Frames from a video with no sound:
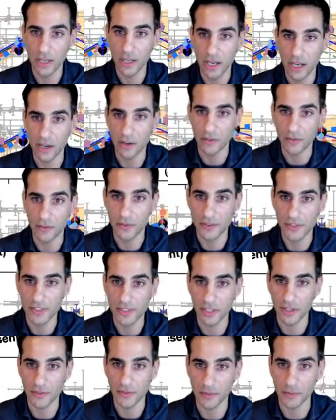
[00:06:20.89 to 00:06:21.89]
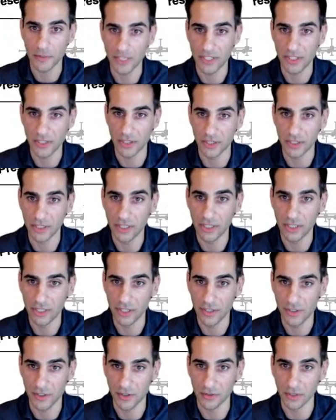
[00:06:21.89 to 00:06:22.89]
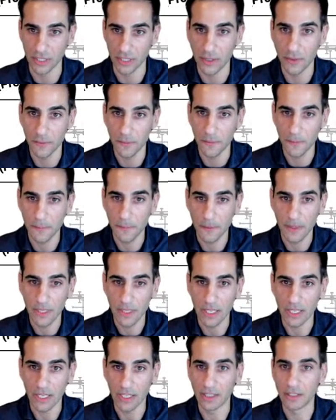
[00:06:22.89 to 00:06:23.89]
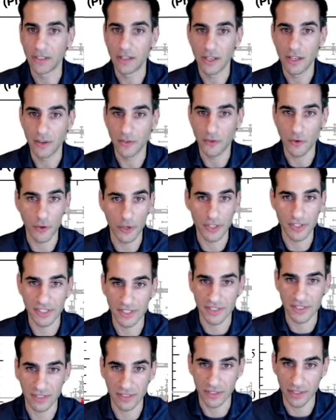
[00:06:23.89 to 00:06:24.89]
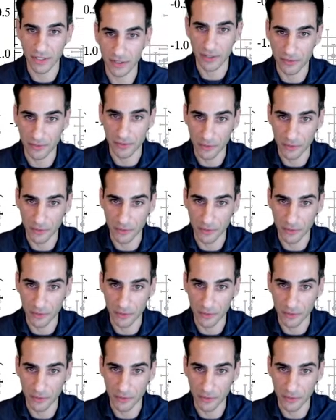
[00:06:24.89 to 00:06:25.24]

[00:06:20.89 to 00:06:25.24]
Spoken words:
of star formation history. And of course, there's a lot of